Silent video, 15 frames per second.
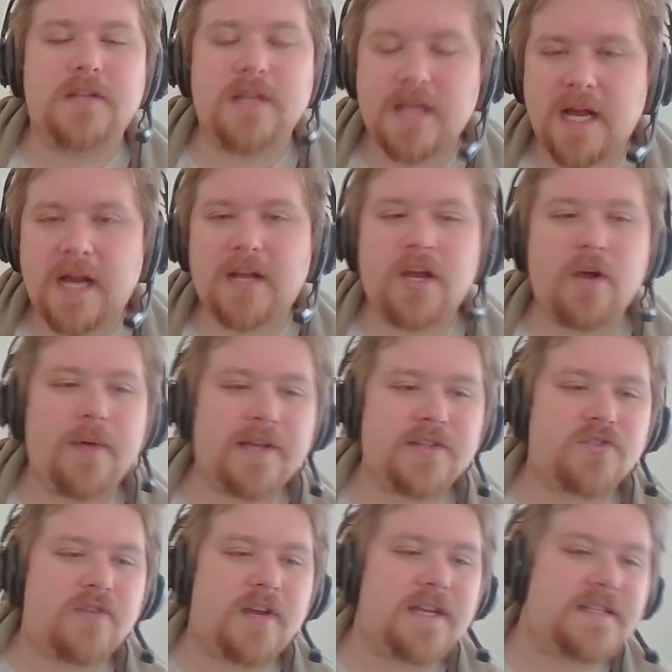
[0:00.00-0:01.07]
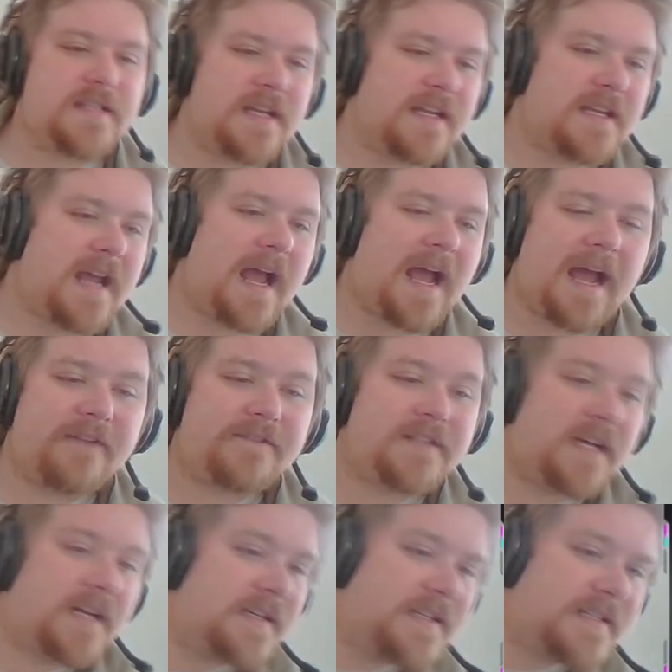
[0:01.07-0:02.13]
You can't go as crazy, and you have
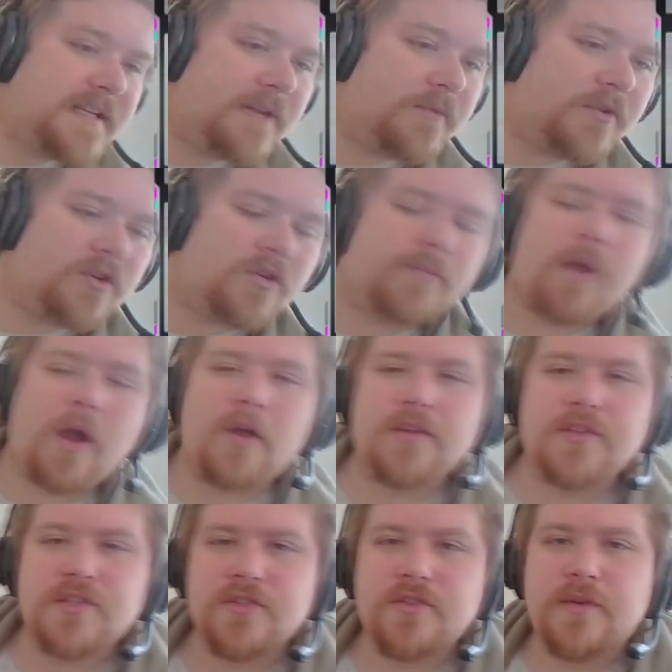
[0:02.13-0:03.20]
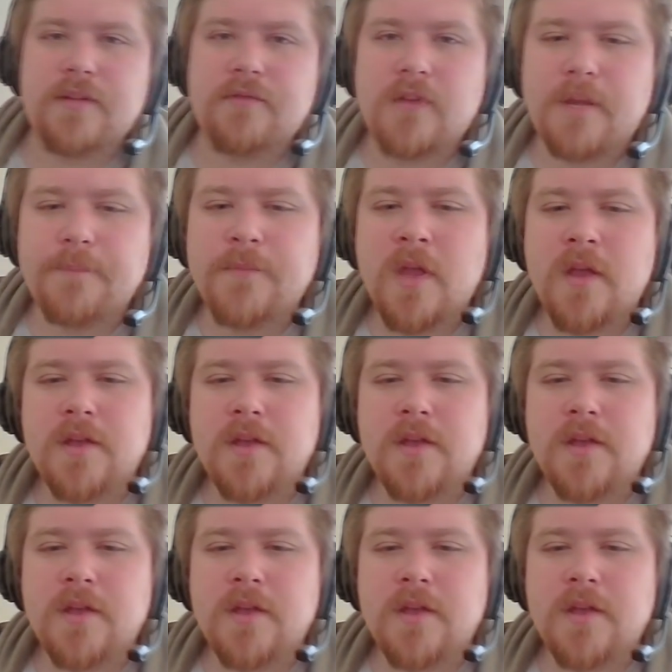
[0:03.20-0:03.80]
to understand what your opponents are doing, right?